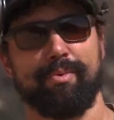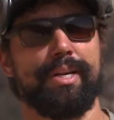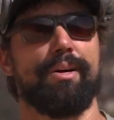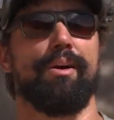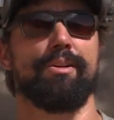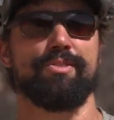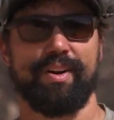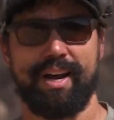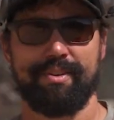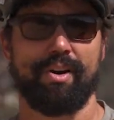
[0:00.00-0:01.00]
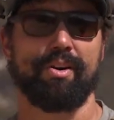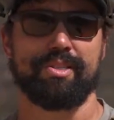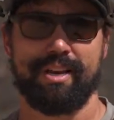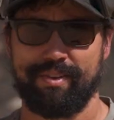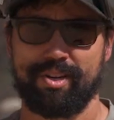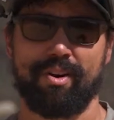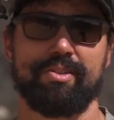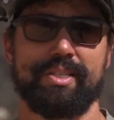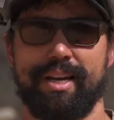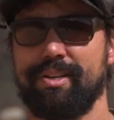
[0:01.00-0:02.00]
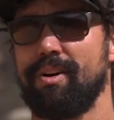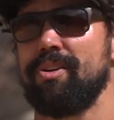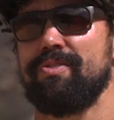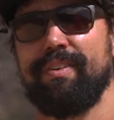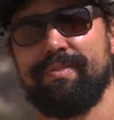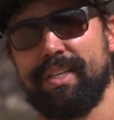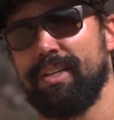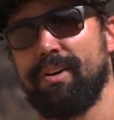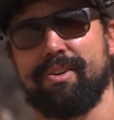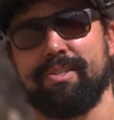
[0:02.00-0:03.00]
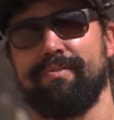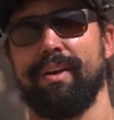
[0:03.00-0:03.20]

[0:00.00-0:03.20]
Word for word: three yards, five yards, seven yards, 10 yards, 15 yards. If,